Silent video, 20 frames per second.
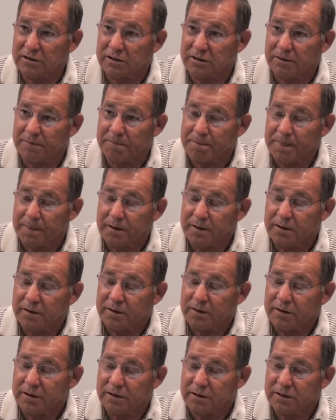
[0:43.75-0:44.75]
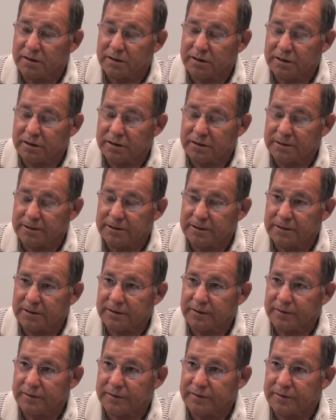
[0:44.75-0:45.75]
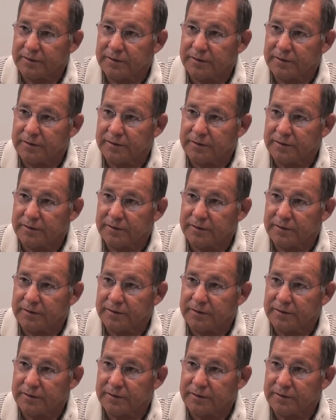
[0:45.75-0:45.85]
the